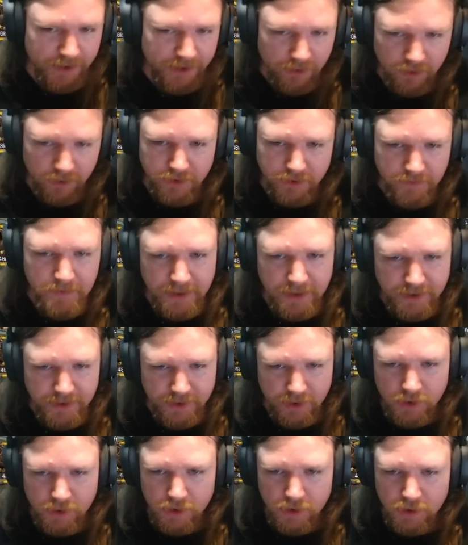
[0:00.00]
looks
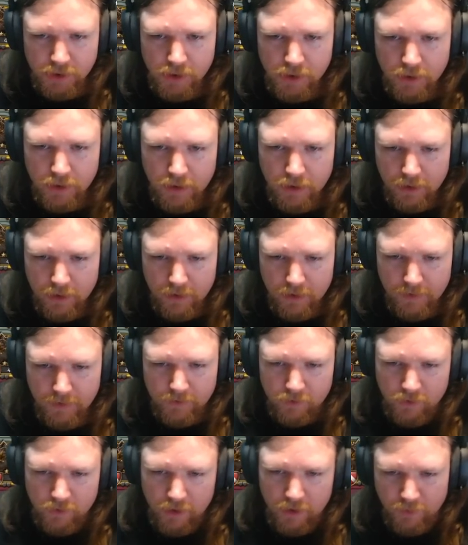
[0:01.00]
amazing.
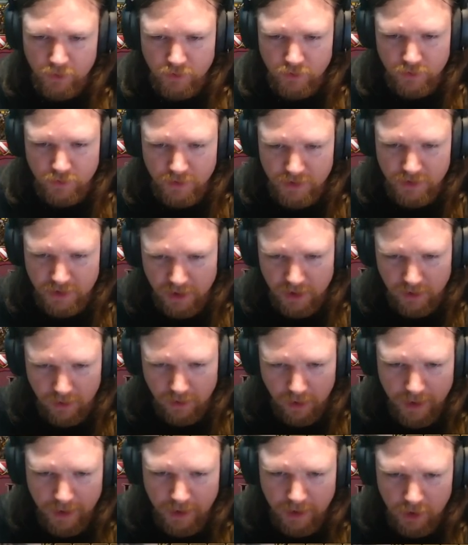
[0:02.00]
Rabundan's done.
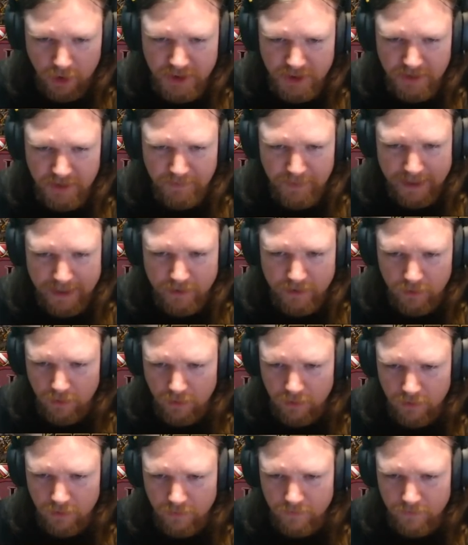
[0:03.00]
I lost a
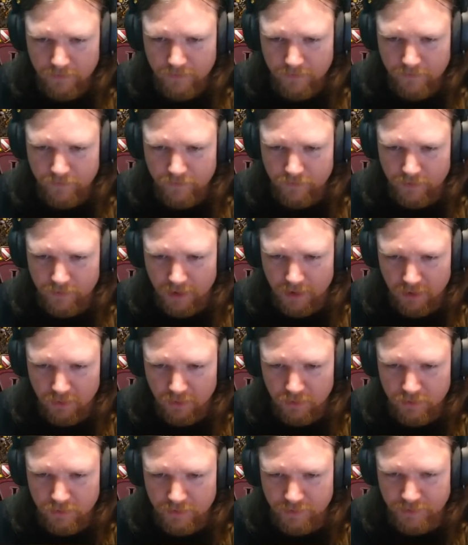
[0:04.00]
battle? No,
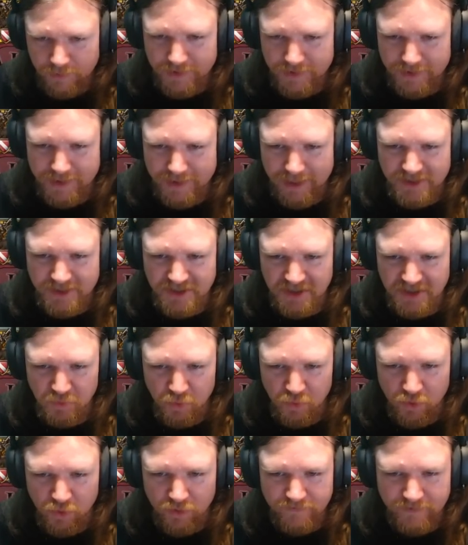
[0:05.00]
it was against their
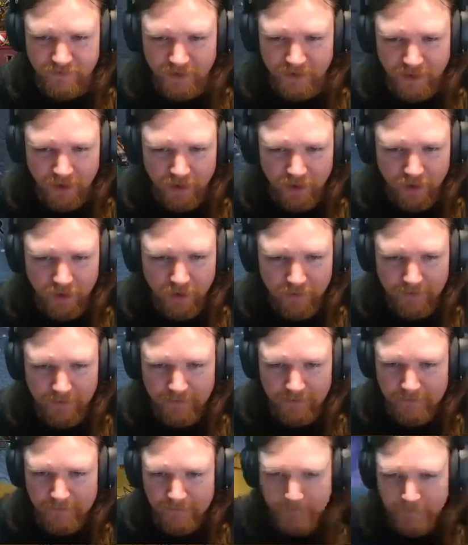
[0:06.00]
war fleet.
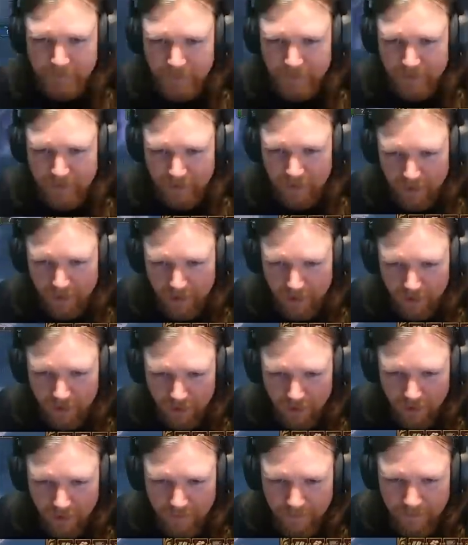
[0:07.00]

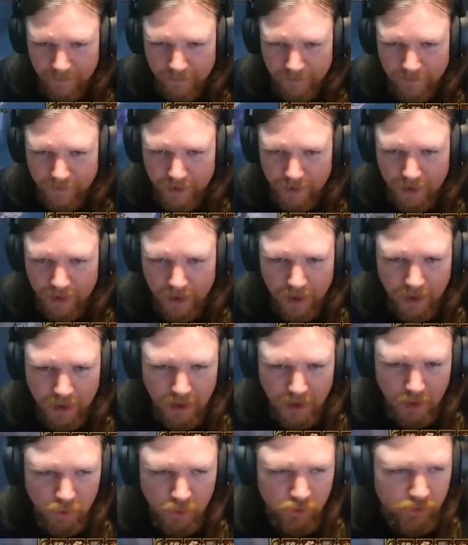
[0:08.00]
Um, yeah,
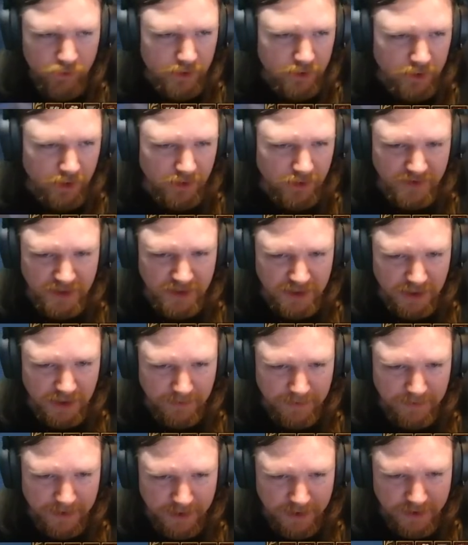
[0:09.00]
you were in kind of a
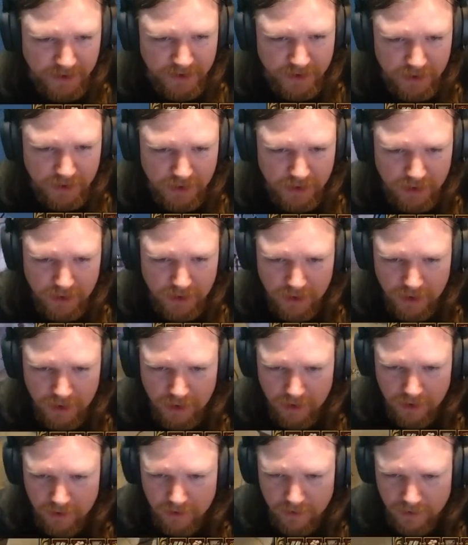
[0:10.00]
silly place.
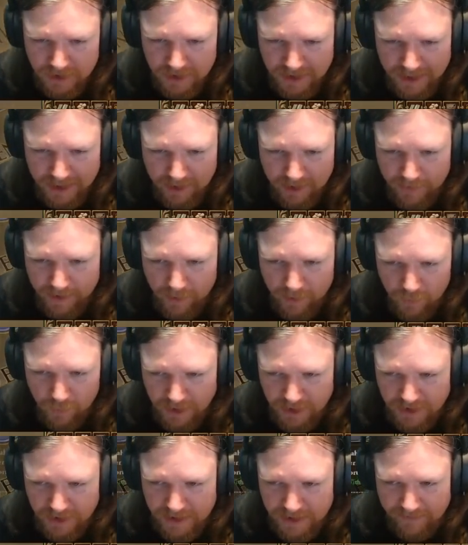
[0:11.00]
So how about
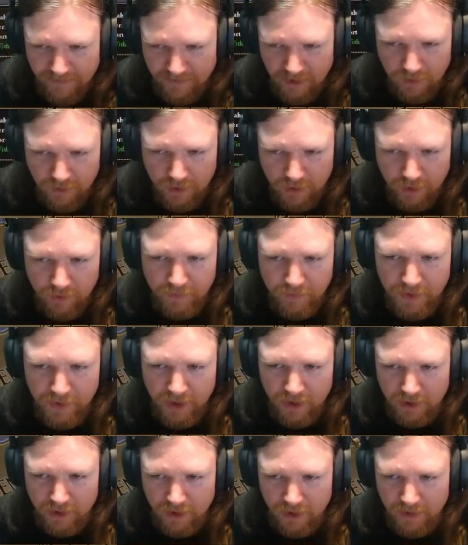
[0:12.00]
we just have you go and
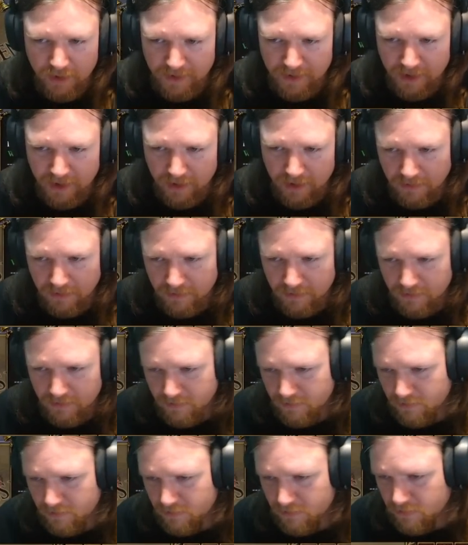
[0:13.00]
park up in
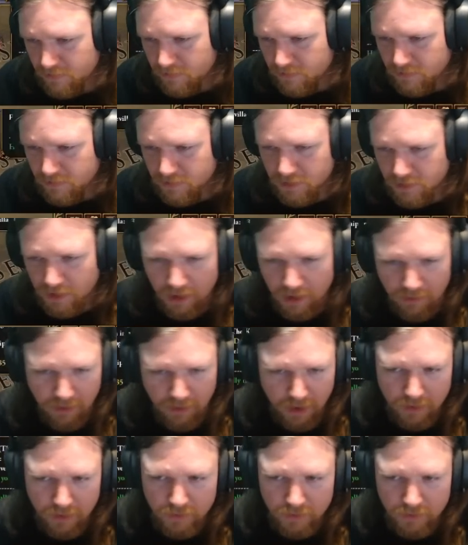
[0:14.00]
Dara?